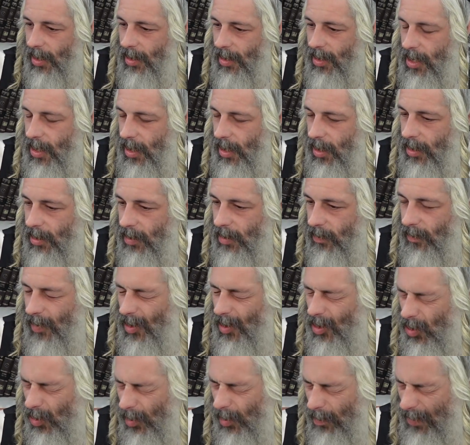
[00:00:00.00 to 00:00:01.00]
the
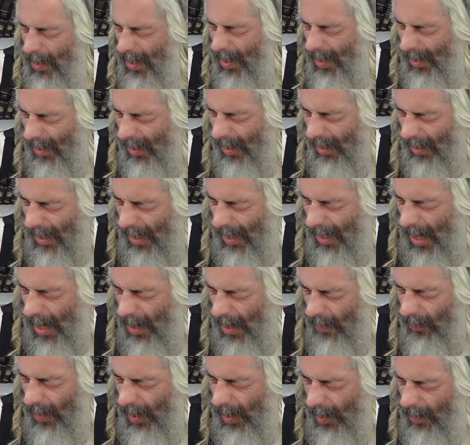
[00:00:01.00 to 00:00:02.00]
individual pieces, they kind
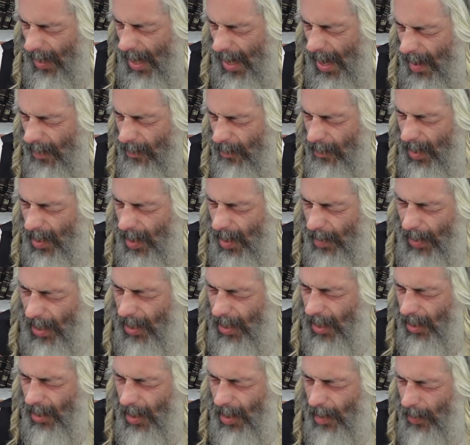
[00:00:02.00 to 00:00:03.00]
of like have become
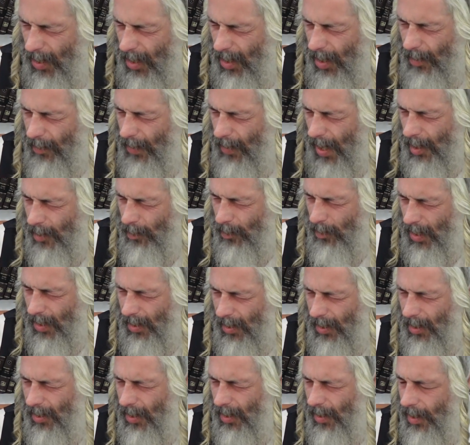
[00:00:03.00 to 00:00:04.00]
identity, they become as
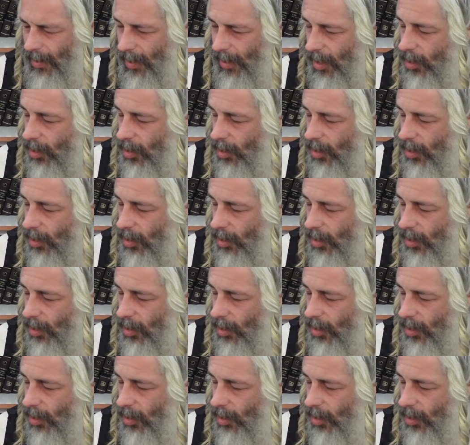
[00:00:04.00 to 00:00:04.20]
pieces, and then they